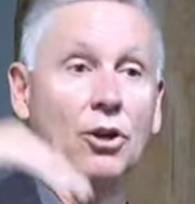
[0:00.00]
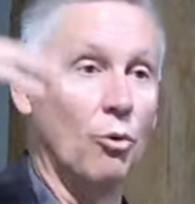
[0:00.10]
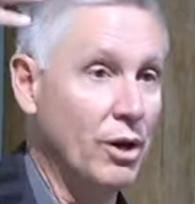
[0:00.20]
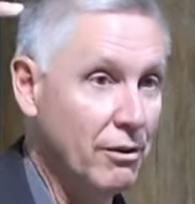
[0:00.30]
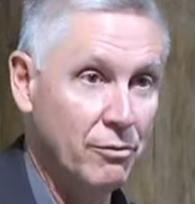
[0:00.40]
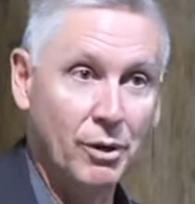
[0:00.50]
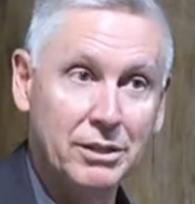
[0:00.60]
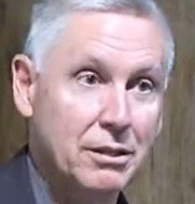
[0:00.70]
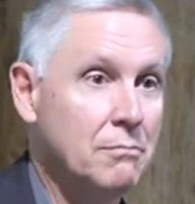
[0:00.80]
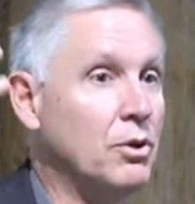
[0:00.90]
one ever went
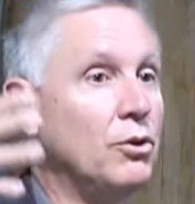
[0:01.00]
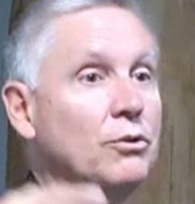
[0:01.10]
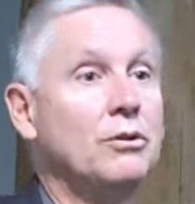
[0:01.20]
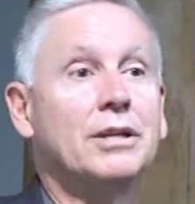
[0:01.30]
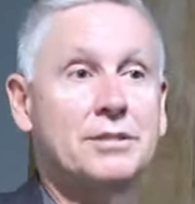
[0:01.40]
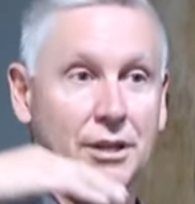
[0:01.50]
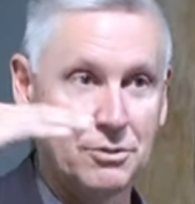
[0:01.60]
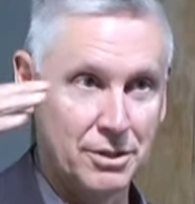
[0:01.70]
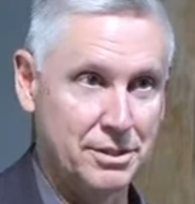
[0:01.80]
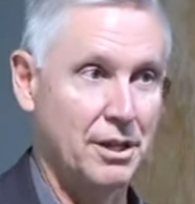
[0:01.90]
to the moon, et
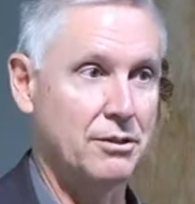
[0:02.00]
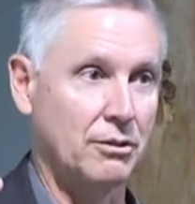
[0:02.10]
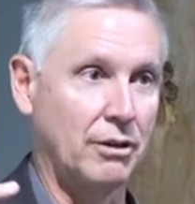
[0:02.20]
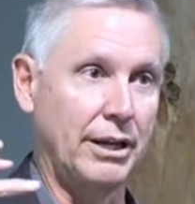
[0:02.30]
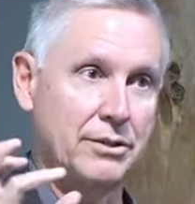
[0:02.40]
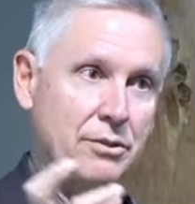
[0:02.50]
cetera, et cetera, right?